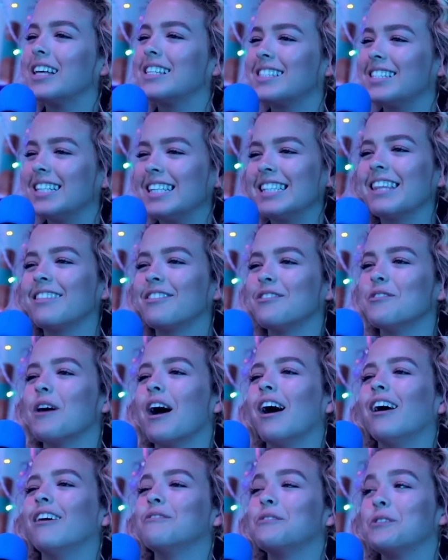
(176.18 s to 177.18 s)
I see that you
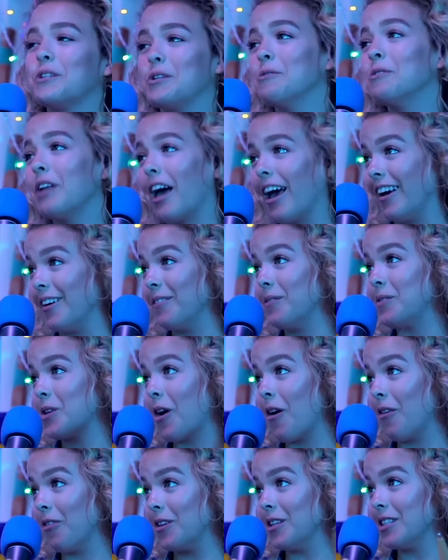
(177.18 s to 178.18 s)
have two
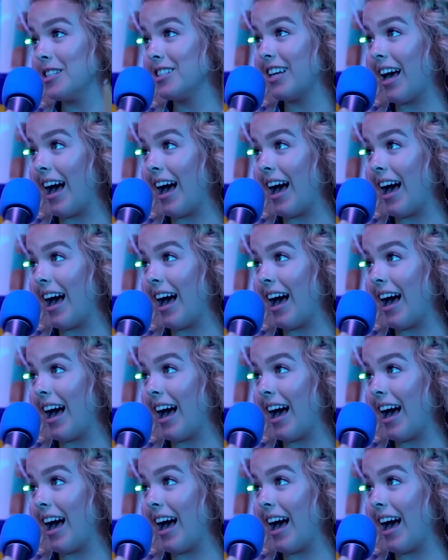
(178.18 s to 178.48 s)
knives on this